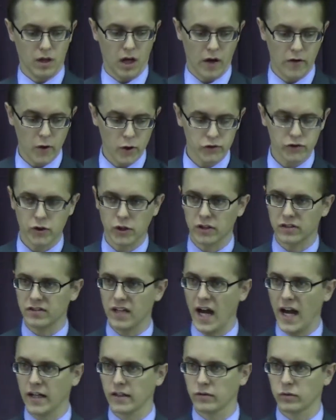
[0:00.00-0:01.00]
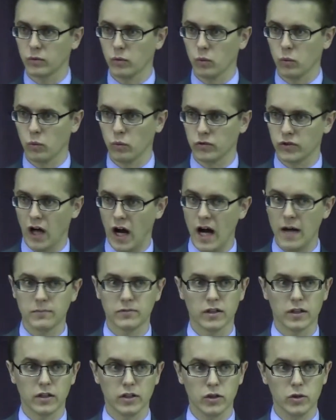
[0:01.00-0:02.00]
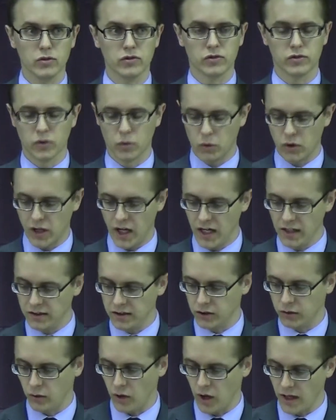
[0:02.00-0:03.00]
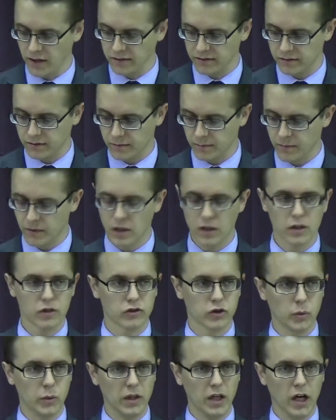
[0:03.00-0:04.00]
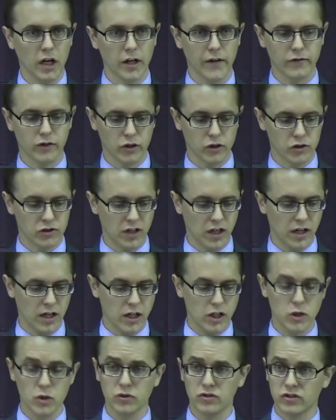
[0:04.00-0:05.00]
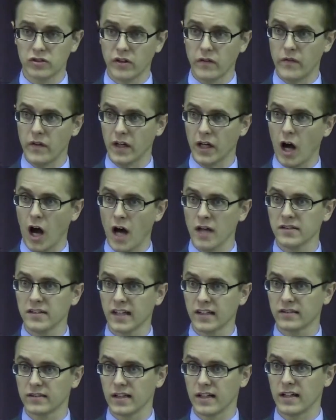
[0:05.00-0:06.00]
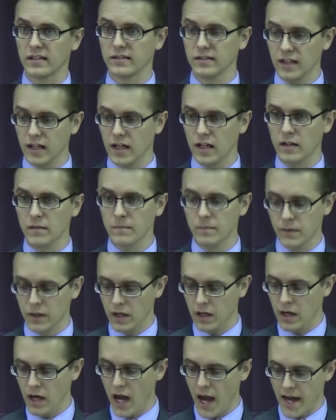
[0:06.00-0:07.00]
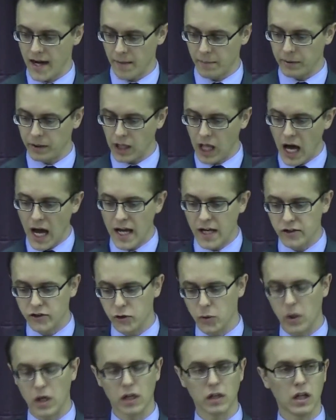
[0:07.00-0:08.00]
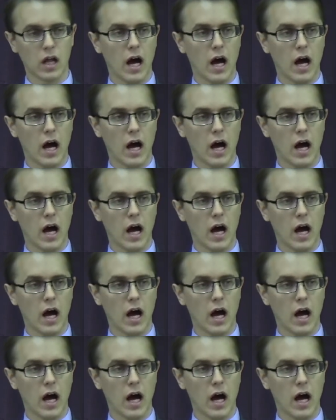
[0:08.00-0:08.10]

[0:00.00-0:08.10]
And those are exact times that it uses the word Antichrist. So we have to understand it uses it in the context that it's in and apply it to our